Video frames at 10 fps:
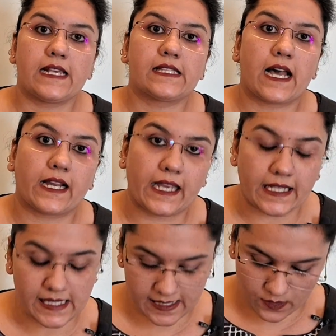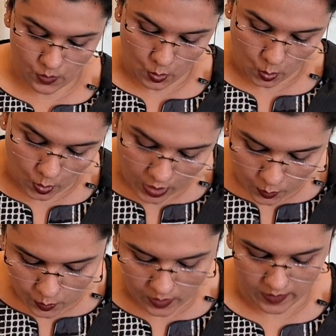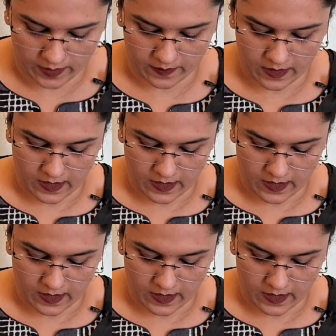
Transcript: is against the whole world